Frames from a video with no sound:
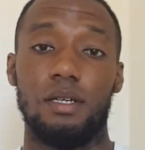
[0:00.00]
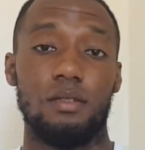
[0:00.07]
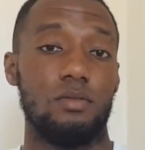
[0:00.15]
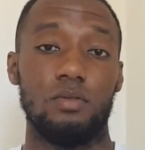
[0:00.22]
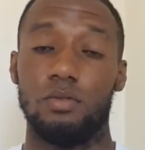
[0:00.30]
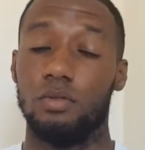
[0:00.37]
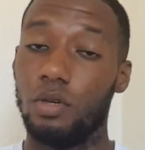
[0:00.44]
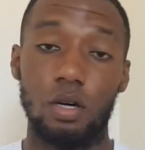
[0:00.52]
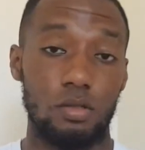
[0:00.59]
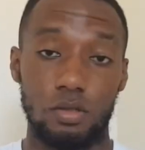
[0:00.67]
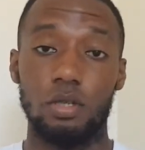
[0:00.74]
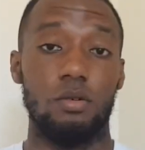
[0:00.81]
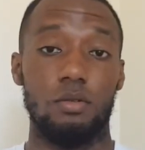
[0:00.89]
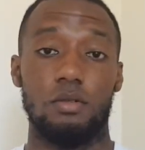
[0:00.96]
Not a
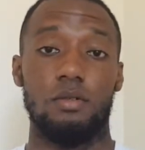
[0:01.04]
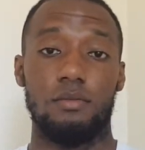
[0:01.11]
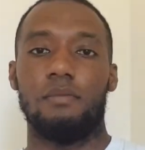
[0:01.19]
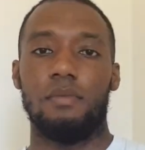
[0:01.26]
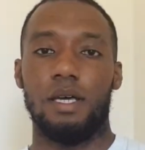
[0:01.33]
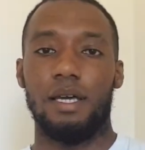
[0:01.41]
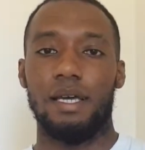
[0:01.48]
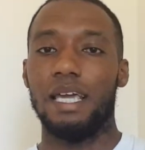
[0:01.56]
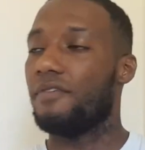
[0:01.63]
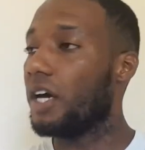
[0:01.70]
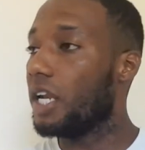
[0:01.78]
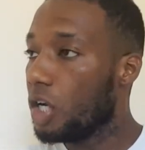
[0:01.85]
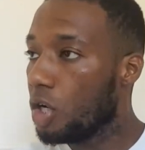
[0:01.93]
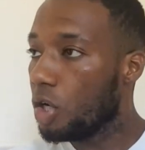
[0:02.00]
job. Even
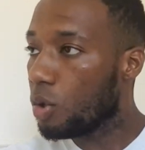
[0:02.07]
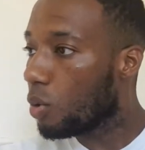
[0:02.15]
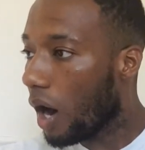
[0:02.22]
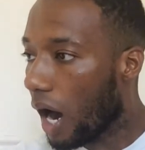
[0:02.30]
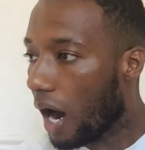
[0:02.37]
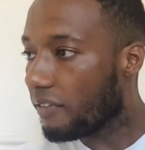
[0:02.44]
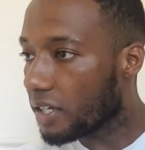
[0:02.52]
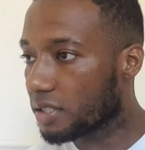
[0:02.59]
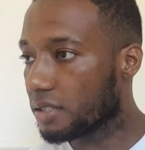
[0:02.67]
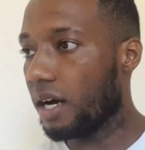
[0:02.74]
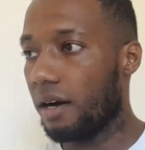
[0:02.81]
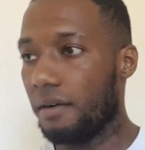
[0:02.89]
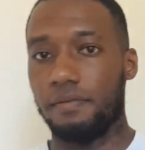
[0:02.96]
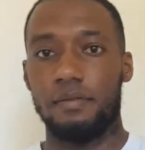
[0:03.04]
little other
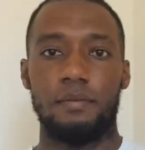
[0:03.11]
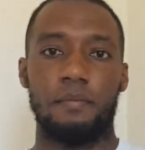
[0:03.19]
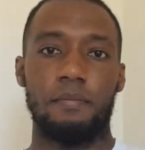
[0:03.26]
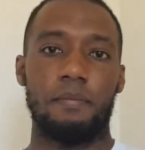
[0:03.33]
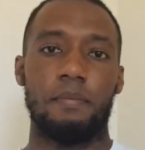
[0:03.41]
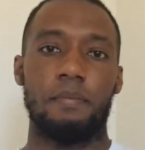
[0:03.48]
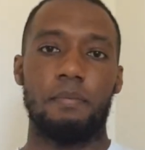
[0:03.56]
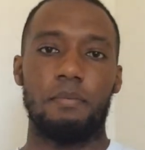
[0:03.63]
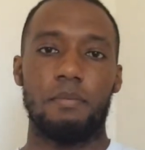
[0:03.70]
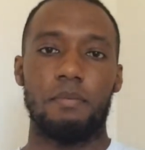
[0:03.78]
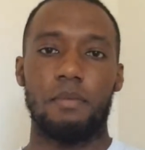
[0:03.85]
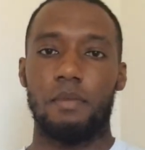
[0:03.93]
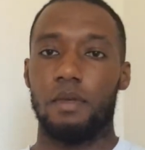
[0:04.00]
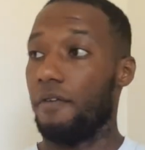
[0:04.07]
stuff.
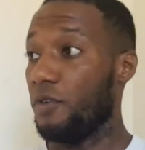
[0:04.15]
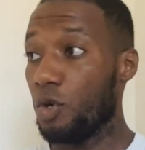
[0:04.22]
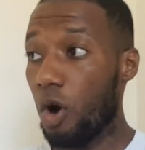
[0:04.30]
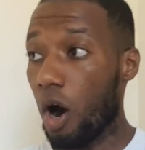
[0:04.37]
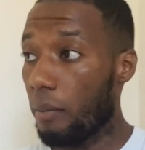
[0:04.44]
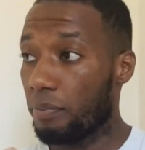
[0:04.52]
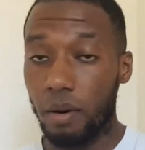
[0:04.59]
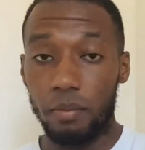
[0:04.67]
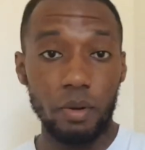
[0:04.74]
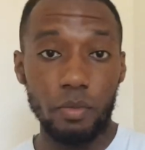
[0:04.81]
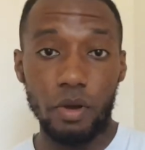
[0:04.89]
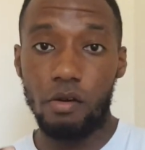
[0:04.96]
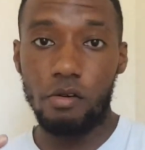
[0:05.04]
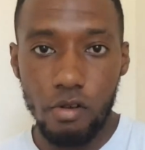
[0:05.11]
If you got a problem
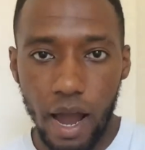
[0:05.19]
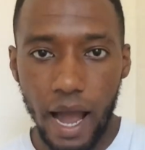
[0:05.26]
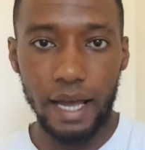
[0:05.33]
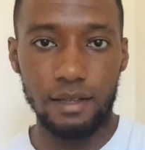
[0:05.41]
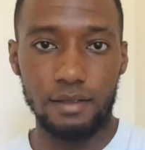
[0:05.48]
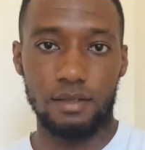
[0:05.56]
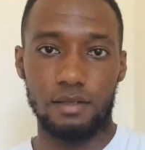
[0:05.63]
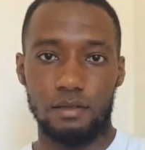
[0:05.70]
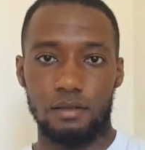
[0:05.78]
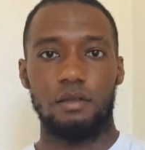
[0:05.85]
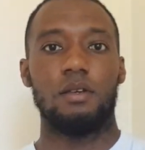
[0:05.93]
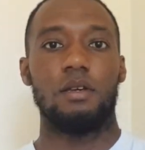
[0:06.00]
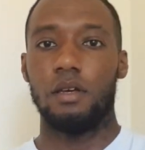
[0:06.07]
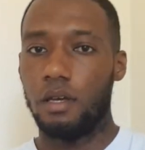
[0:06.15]
with rats,
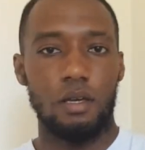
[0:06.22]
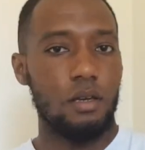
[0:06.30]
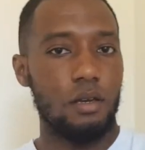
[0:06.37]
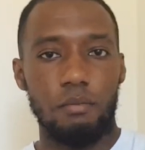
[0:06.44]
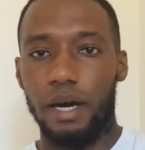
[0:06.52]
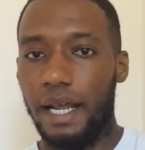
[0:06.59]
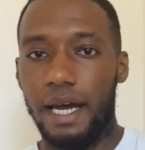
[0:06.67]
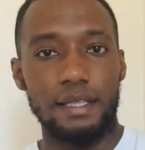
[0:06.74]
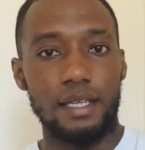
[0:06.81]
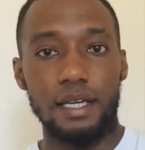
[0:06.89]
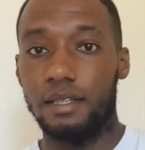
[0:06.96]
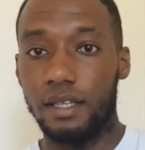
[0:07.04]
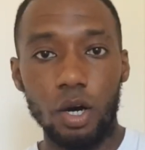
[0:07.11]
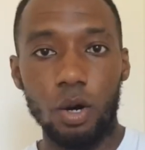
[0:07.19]
man, I have to
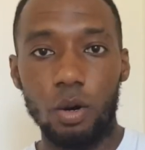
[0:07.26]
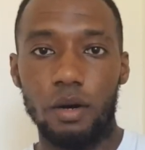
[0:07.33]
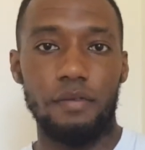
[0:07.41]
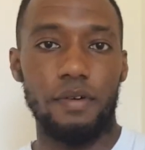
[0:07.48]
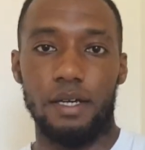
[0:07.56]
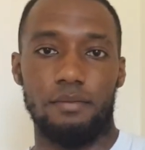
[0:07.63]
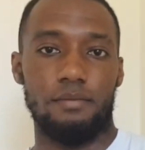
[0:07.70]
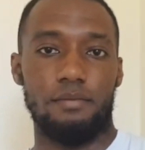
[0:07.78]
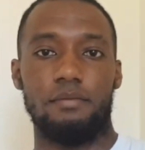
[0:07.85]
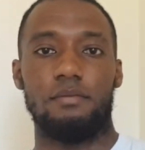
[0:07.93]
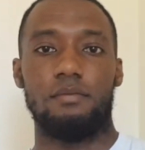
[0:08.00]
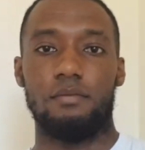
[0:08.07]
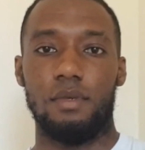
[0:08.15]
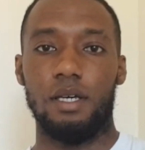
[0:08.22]
deal with it.
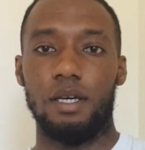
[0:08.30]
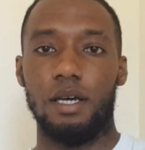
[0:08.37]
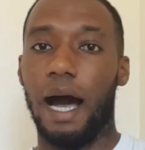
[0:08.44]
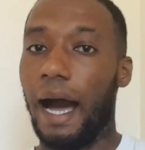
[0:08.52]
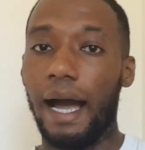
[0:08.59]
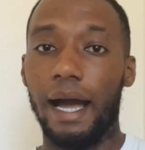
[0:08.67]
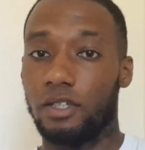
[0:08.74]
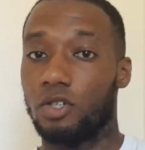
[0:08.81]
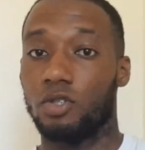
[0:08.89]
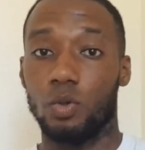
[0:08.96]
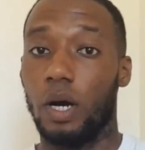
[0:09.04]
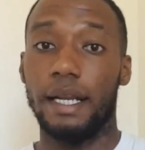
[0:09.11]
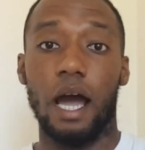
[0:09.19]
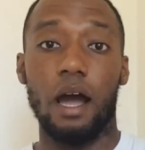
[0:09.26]
I have to
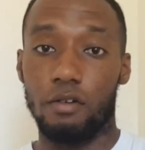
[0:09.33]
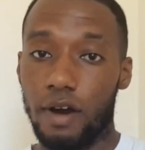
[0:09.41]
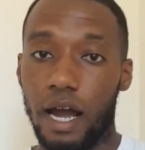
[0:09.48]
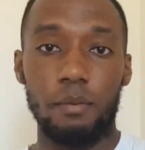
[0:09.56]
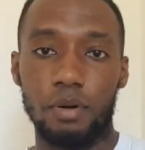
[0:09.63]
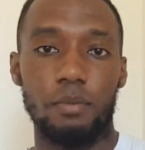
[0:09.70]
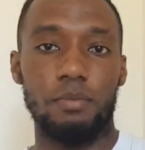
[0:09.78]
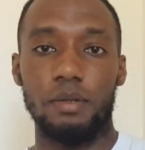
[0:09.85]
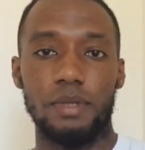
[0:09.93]
sort out that rat problem.